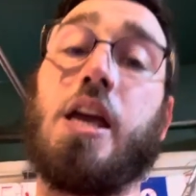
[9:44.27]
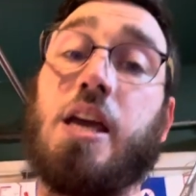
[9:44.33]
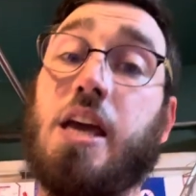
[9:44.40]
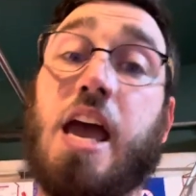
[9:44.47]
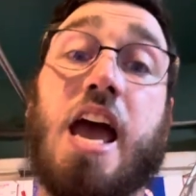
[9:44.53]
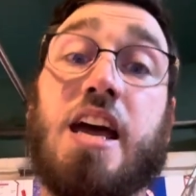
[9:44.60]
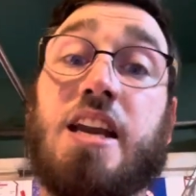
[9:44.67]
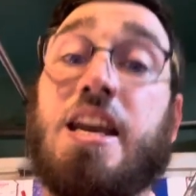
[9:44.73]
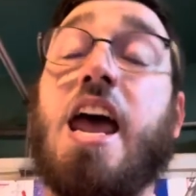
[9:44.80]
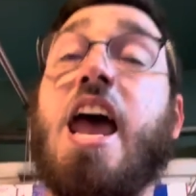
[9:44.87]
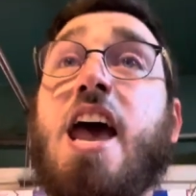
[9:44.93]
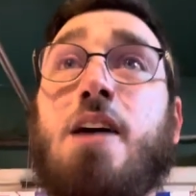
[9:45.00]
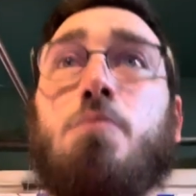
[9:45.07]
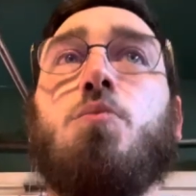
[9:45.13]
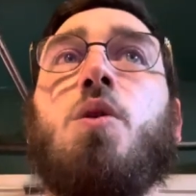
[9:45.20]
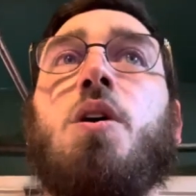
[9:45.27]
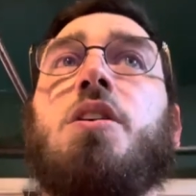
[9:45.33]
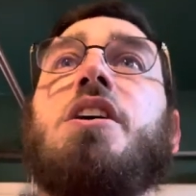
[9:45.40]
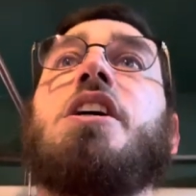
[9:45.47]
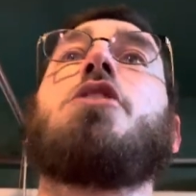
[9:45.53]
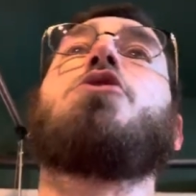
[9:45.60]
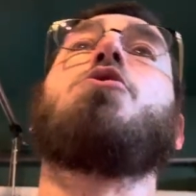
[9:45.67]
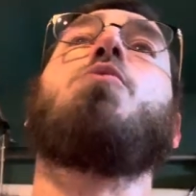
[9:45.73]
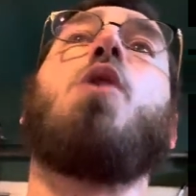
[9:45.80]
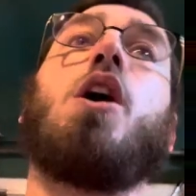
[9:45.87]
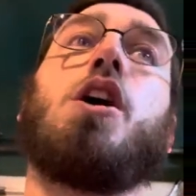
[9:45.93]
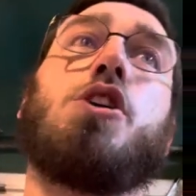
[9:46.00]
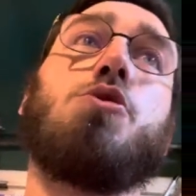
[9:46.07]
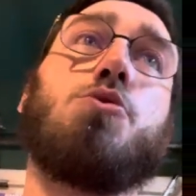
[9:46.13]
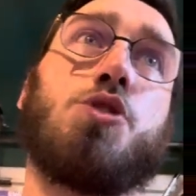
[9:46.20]
and am willing to
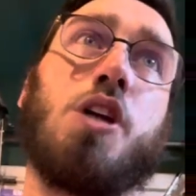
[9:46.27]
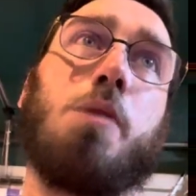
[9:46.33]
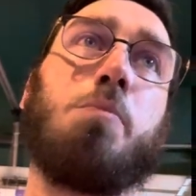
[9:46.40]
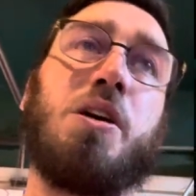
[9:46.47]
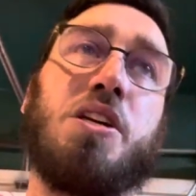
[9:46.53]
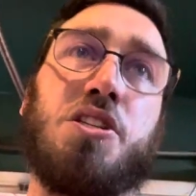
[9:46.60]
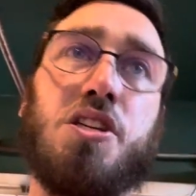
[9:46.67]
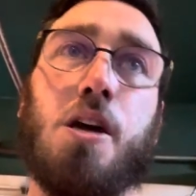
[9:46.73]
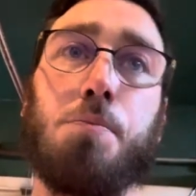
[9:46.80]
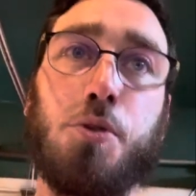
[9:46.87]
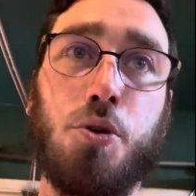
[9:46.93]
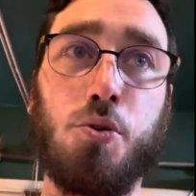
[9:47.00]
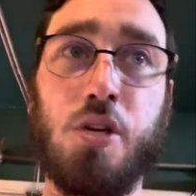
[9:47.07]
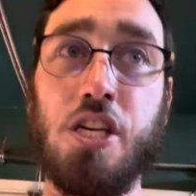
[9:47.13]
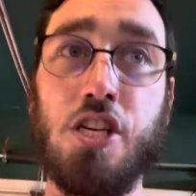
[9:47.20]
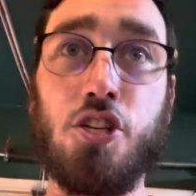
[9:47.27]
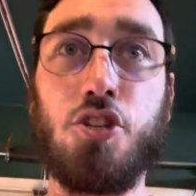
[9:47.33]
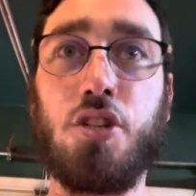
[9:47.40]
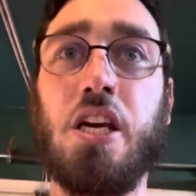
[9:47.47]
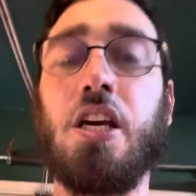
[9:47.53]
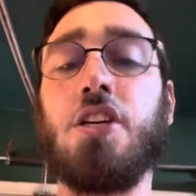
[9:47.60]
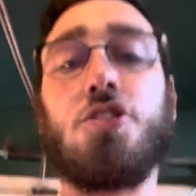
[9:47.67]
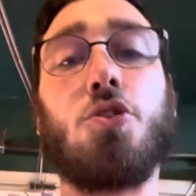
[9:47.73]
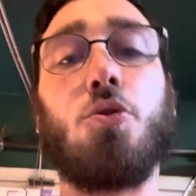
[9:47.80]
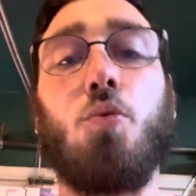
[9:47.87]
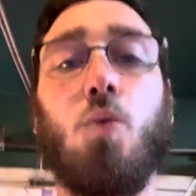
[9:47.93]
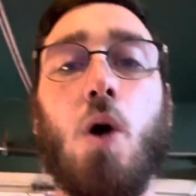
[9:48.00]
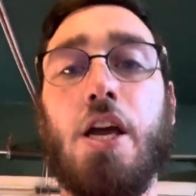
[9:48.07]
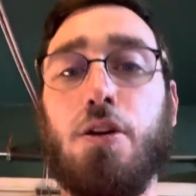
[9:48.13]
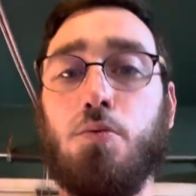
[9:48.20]
walk you step by step through each thing as to
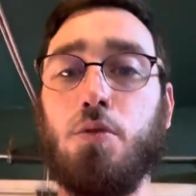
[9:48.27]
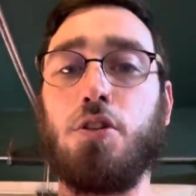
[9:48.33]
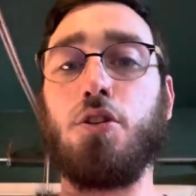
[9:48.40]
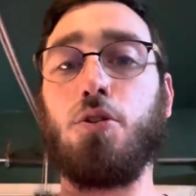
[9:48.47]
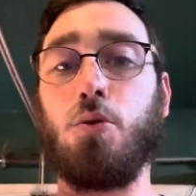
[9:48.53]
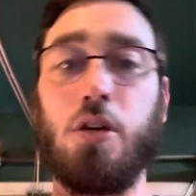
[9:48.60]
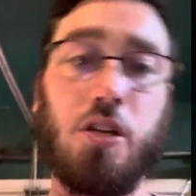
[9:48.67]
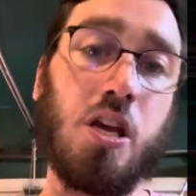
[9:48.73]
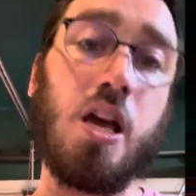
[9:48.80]
why you would do it.